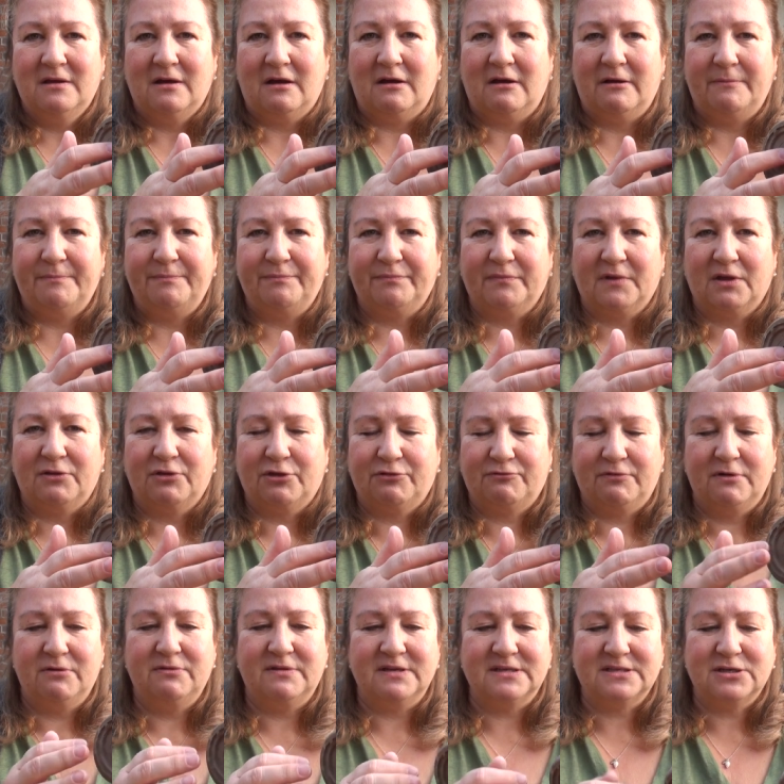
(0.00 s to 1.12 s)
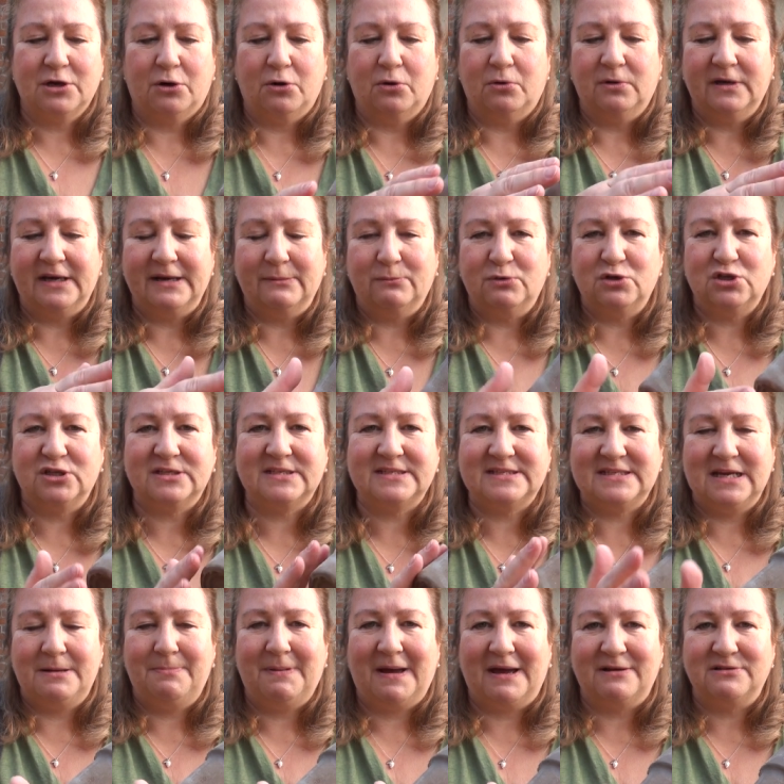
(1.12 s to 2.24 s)
um, through this hole and it will just
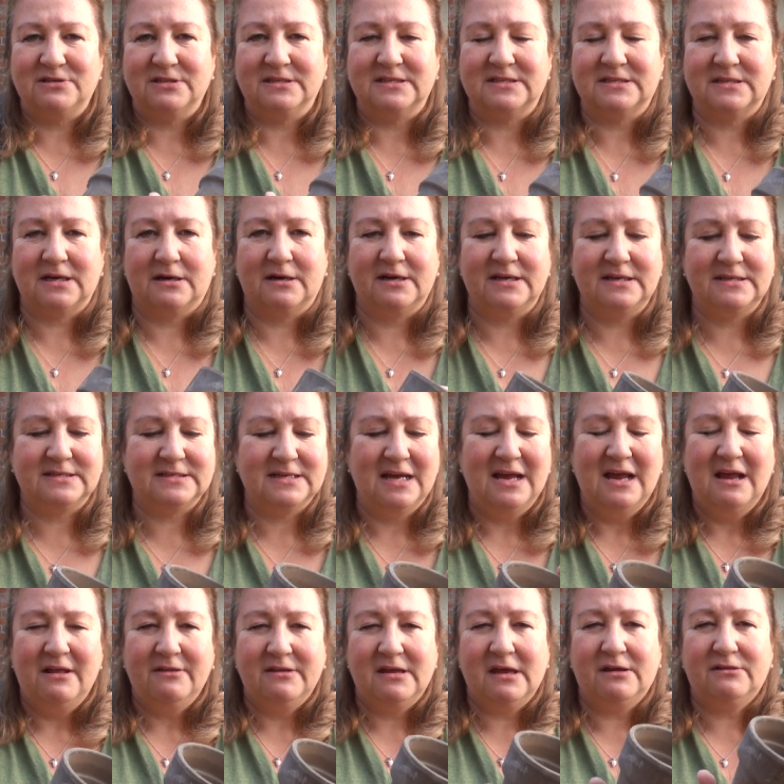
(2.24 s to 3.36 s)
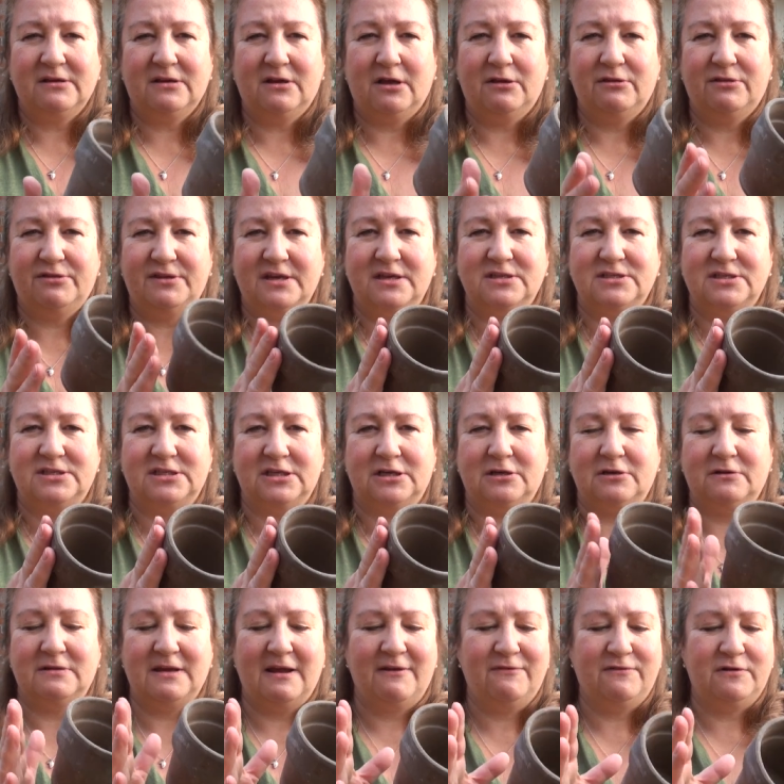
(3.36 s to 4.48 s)
seep out of the sides. The other good thing to
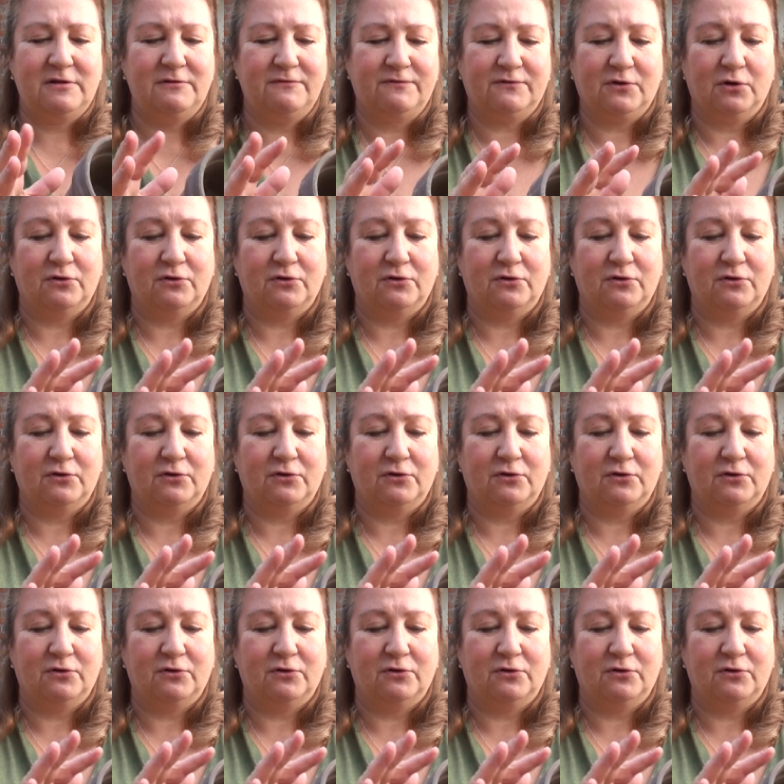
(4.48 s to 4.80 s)
do if you've